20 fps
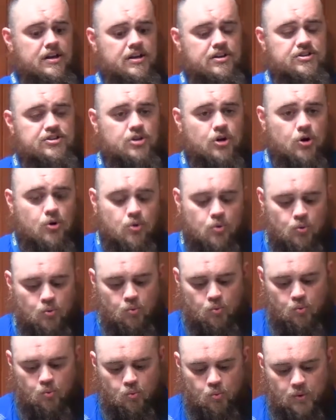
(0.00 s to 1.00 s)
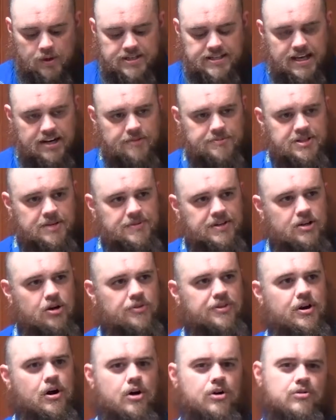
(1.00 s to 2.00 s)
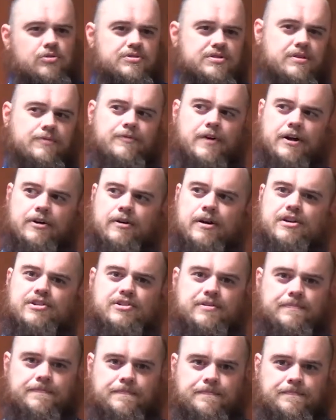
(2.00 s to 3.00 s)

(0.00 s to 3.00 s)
So we set up something called the Articles of Confederation.